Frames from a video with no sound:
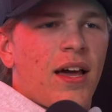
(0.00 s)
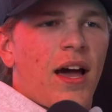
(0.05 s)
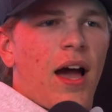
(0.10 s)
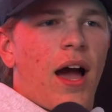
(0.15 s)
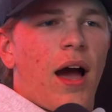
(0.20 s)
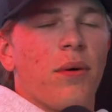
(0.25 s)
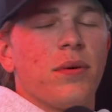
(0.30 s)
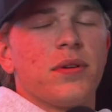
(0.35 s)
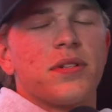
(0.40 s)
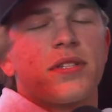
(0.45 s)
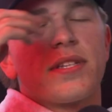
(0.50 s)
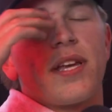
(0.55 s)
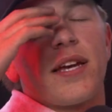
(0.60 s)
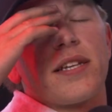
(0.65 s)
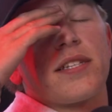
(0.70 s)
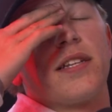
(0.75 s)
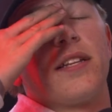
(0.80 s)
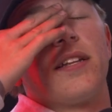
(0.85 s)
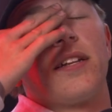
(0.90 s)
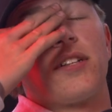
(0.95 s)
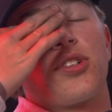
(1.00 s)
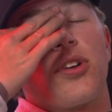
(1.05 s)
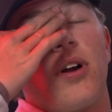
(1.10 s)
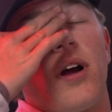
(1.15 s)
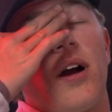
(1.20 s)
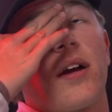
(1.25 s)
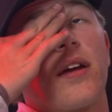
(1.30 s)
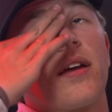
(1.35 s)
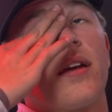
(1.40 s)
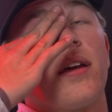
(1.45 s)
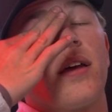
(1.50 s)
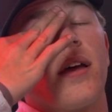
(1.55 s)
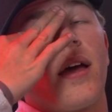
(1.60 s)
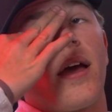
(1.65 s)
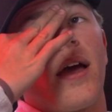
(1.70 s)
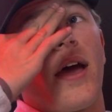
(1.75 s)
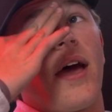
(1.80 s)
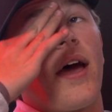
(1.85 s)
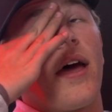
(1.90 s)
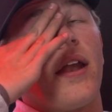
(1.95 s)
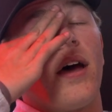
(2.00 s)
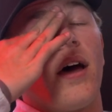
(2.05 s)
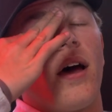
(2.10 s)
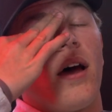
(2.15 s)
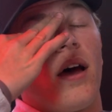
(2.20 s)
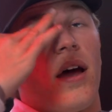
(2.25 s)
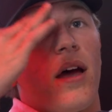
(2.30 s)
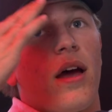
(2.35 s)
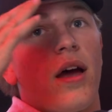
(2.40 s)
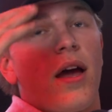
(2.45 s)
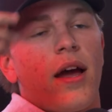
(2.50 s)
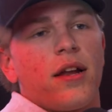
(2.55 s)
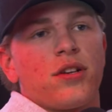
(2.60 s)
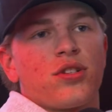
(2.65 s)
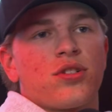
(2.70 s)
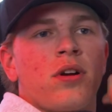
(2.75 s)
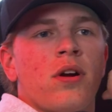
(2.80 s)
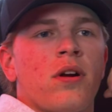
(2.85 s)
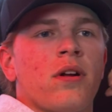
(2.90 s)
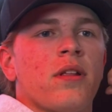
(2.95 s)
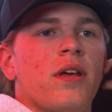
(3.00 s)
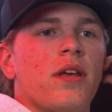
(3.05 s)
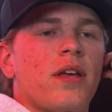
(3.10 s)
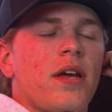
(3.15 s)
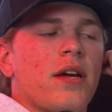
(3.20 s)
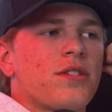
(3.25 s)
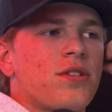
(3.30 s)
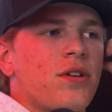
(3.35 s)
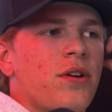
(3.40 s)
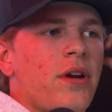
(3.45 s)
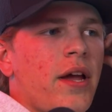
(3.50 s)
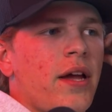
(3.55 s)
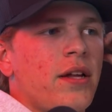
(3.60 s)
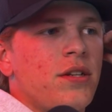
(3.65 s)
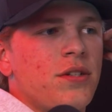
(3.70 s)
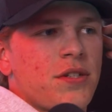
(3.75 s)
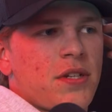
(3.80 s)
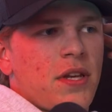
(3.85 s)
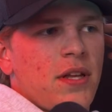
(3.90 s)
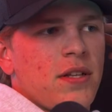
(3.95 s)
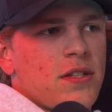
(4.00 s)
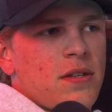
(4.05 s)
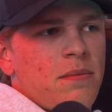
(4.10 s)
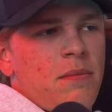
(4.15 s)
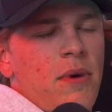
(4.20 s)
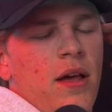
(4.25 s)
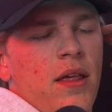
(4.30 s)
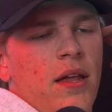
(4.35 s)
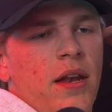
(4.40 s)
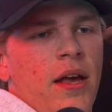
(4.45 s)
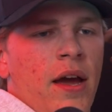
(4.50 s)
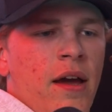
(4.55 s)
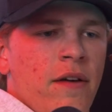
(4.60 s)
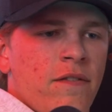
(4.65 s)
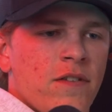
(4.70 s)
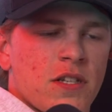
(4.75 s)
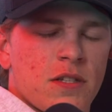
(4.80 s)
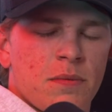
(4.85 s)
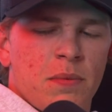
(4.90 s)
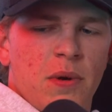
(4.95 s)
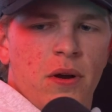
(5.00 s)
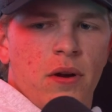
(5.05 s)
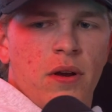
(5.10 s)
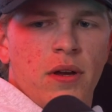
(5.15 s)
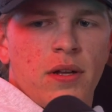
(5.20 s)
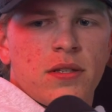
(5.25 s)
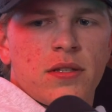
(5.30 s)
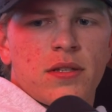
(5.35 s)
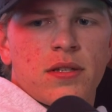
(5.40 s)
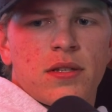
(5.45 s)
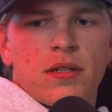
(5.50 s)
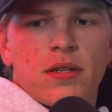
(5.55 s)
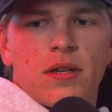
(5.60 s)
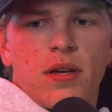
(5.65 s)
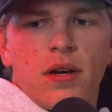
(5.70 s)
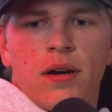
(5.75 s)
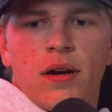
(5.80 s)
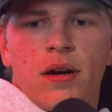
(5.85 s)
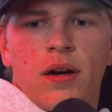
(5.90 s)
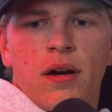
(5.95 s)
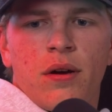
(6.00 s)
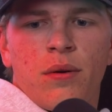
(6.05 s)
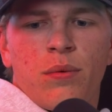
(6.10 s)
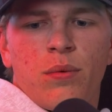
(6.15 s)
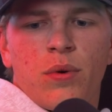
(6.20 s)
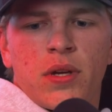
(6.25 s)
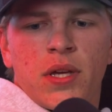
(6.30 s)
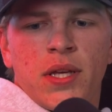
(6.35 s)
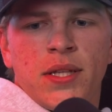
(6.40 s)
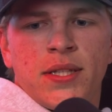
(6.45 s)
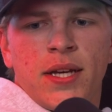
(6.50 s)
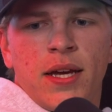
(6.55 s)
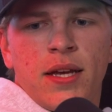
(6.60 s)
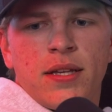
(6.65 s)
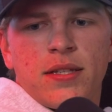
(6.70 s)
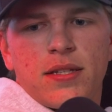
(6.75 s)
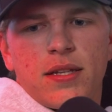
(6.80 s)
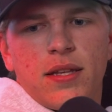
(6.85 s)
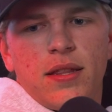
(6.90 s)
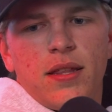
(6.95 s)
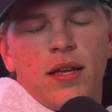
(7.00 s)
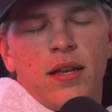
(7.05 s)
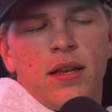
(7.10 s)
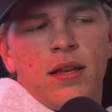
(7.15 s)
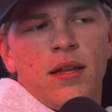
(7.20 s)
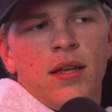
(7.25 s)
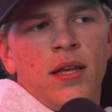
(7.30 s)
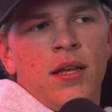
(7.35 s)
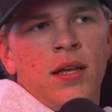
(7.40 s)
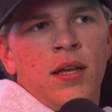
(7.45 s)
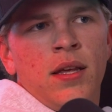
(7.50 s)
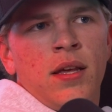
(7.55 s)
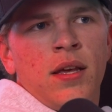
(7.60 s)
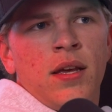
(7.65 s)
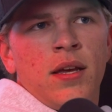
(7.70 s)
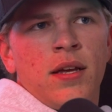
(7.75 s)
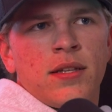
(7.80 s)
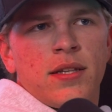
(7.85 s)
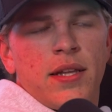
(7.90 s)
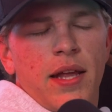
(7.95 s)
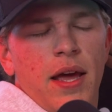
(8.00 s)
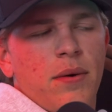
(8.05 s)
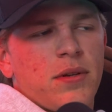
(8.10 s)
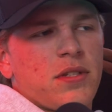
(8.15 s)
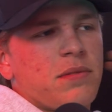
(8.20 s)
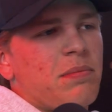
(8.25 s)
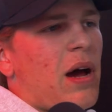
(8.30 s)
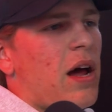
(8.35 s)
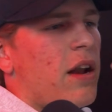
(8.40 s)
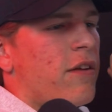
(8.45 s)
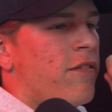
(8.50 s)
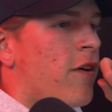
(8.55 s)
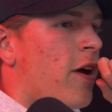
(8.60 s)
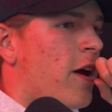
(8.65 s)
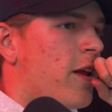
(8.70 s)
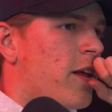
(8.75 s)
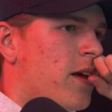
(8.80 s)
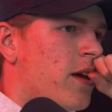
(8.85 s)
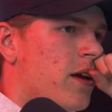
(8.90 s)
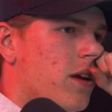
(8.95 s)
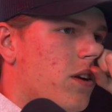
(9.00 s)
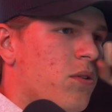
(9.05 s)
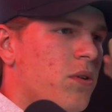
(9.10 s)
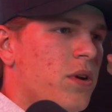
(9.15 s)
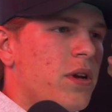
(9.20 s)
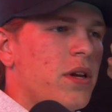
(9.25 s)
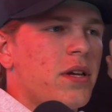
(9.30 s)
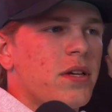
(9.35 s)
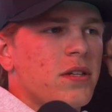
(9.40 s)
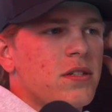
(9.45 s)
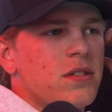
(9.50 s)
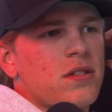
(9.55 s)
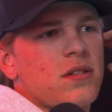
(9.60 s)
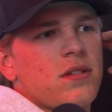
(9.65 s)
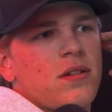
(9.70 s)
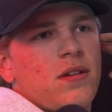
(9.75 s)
I was testing a truck at Charlotte yesterday, just getting some 1.5 mile experience, rookie test. And then today was modified at Hickory because